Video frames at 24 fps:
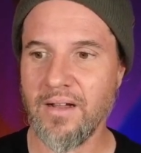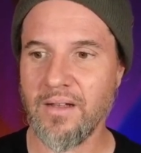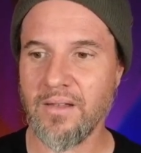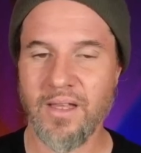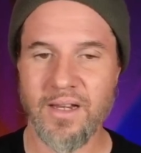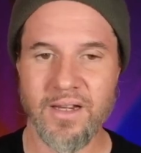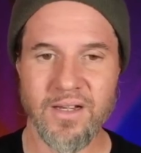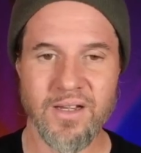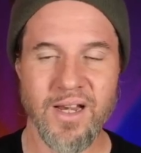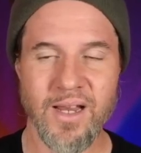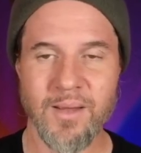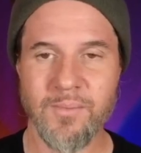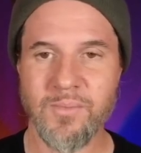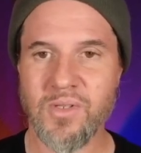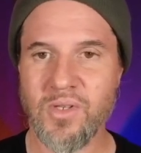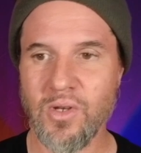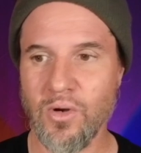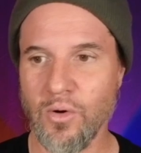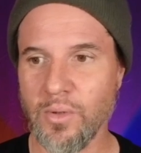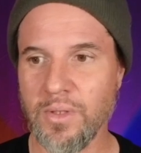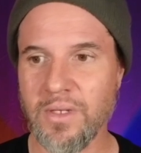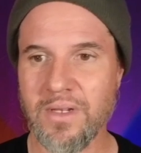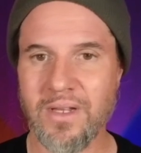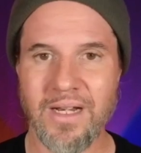a lot of times
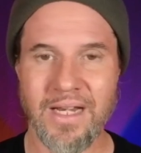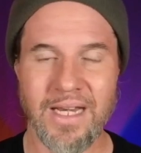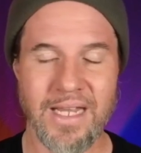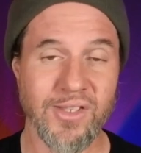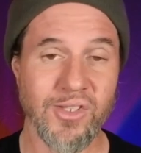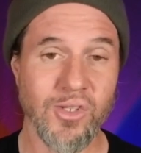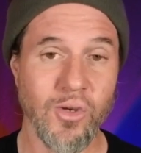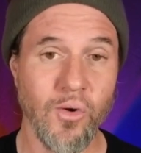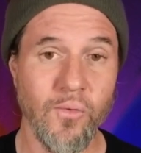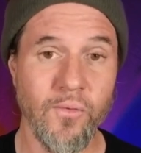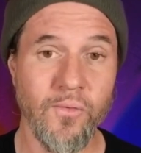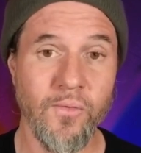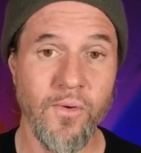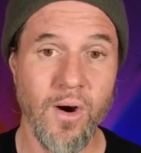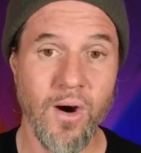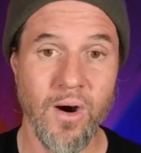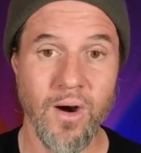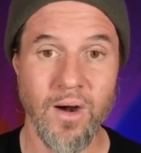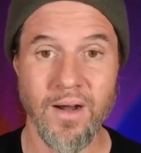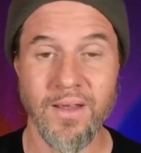you're only going to get so far,